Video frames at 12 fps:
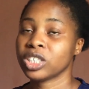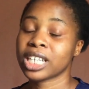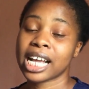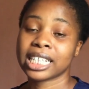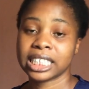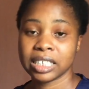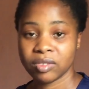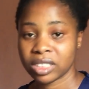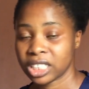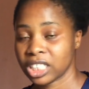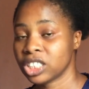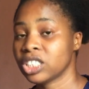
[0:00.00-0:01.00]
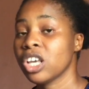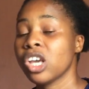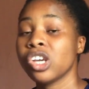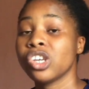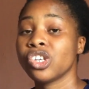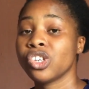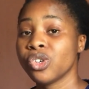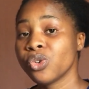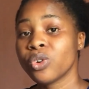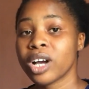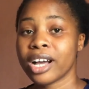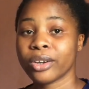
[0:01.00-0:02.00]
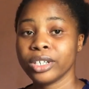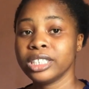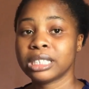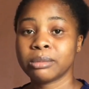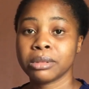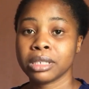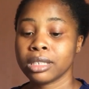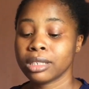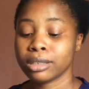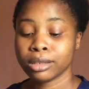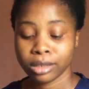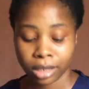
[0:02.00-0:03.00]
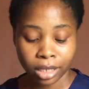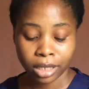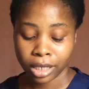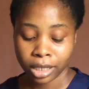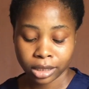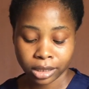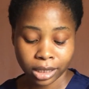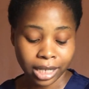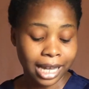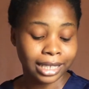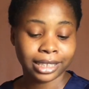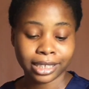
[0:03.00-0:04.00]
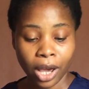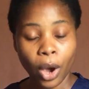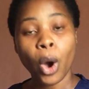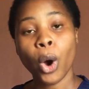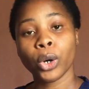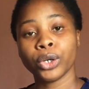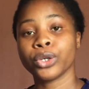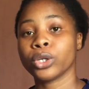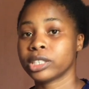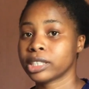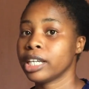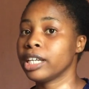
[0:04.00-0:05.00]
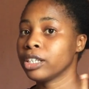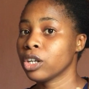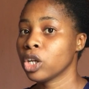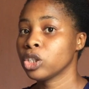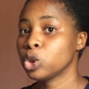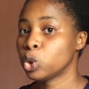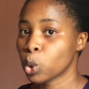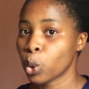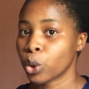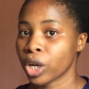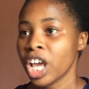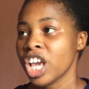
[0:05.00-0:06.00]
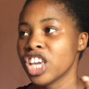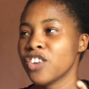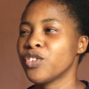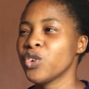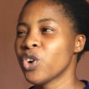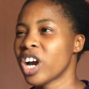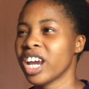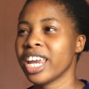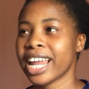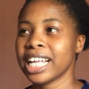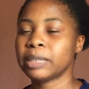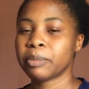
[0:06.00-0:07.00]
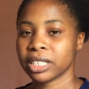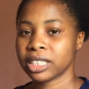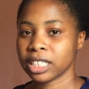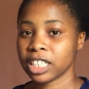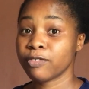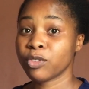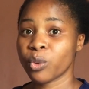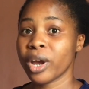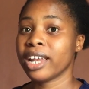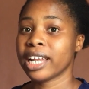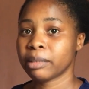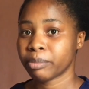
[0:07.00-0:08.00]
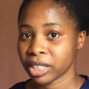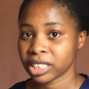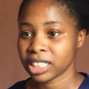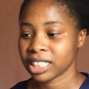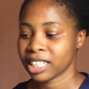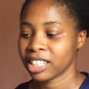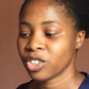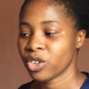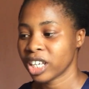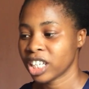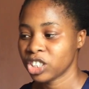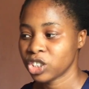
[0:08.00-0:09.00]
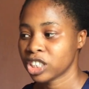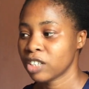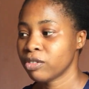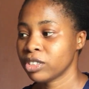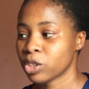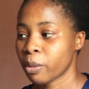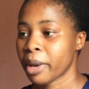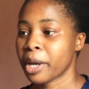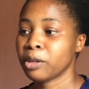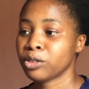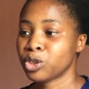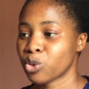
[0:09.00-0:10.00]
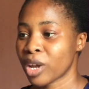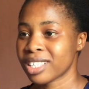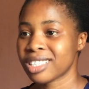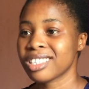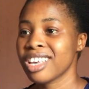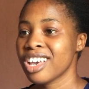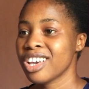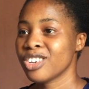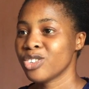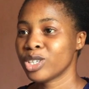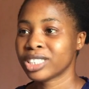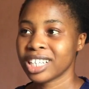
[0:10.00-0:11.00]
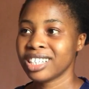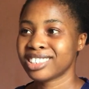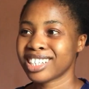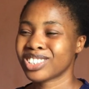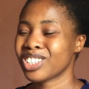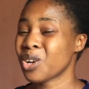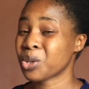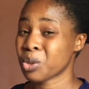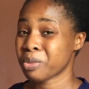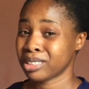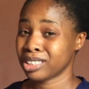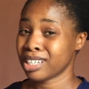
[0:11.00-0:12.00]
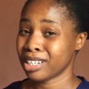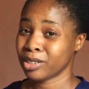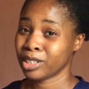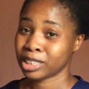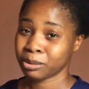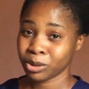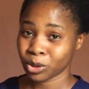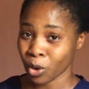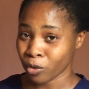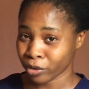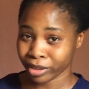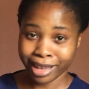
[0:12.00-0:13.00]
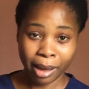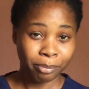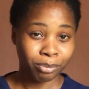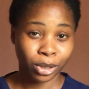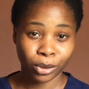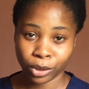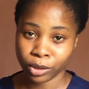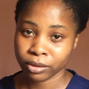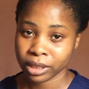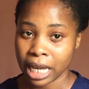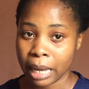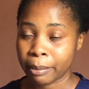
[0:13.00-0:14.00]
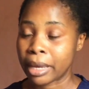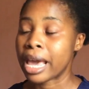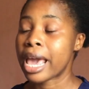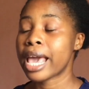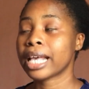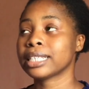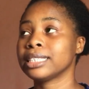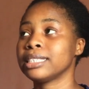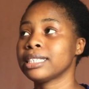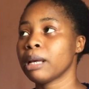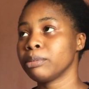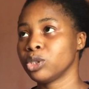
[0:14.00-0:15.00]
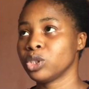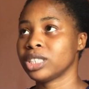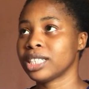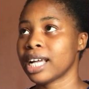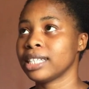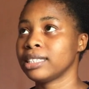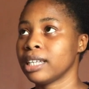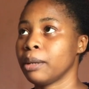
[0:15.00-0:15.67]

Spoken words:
activities, you are going to be seeing it. You can tell on your skin tone. If you are a light person, if you were a light person and then you engage yourself in some kind of stress, your skin is actually automatically going to be dull for that period of time, except you start